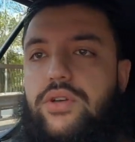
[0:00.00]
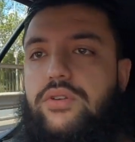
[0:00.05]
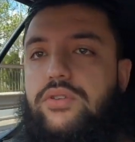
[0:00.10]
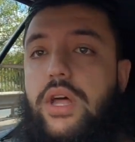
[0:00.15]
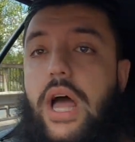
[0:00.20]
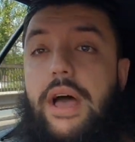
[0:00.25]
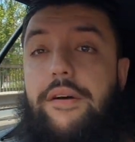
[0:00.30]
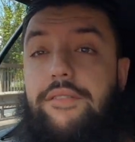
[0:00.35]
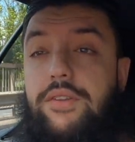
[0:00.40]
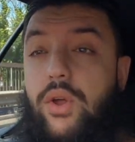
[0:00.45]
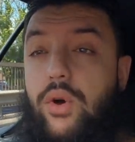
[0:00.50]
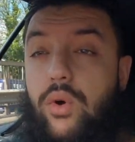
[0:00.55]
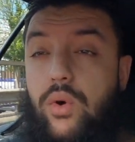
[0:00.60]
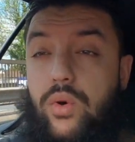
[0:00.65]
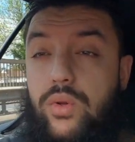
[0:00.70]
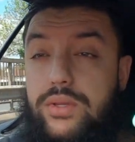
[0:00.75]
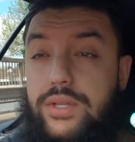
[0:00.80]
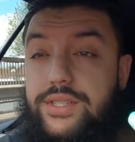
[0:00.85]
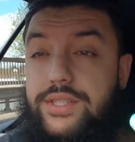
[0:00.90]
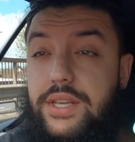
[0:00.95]
So having
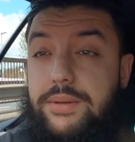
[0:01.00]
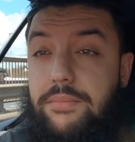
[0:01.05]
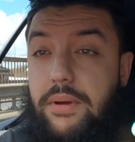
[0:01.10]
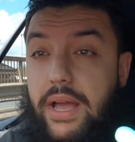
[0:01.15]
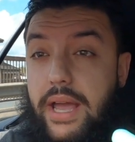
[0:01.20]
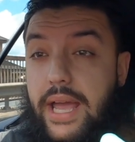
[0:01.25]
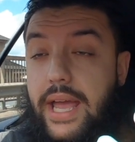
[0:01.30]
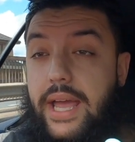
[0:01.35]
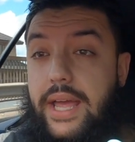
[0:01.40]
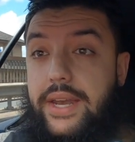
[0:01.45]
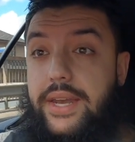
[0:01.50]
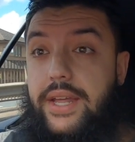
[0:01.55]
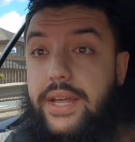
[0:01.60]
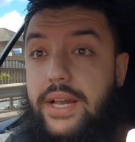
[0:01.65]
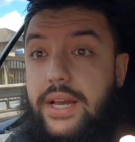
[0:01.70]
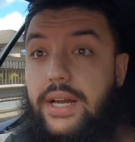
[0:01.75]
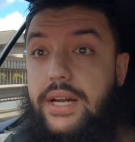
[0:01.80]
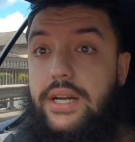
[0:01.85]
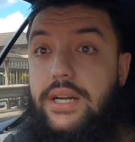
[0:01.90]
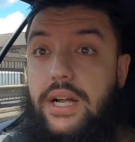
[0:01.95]
all this in my head
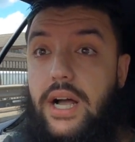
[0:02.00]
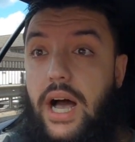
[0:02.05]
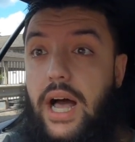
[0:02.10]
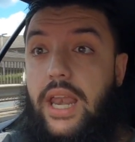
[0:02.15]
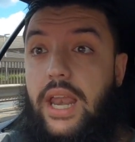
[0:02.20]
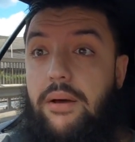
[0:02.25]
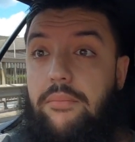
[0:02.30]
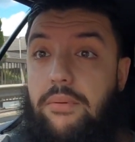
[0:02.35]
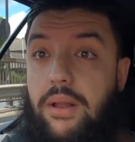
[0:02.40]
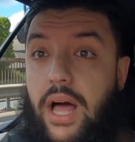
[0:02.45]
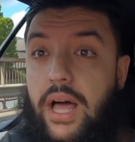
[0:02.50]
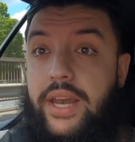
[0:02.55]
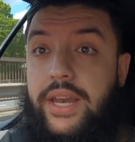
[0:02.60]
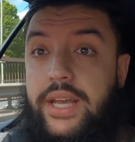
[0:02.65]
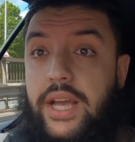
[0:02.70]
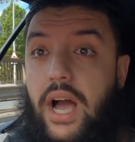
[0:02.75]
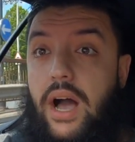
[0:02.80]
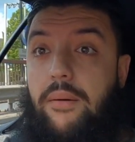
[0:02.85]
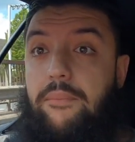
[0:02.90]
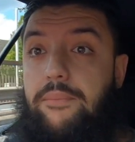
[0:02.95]
and I'm
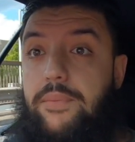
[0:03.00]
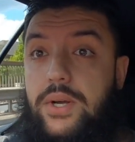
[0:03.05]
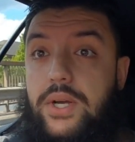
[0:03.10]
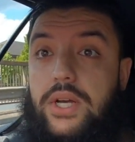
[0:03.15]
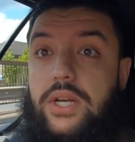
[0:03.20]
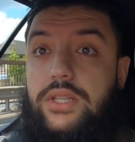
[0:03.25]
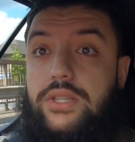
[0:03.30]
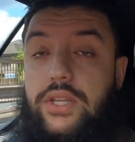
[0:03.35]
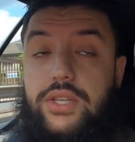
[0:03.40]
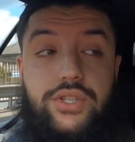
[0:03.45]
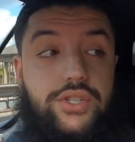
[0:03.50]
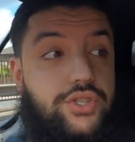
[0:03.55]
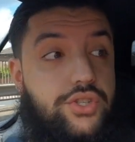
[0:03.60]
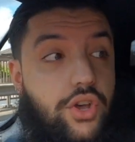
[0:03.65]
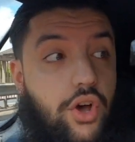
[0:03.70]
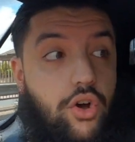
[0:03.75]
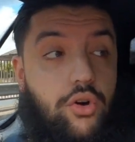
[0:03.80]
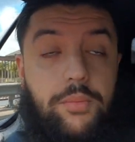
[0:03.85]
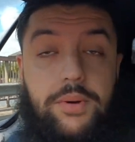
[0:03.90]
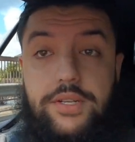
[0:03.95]
lining up, there's
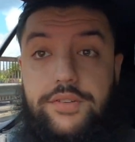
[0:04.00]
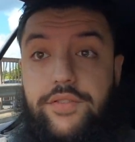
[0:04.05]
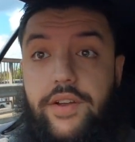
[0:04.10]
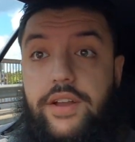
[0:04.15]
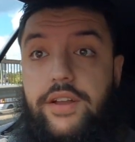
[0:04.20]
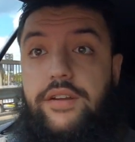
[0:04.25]
so much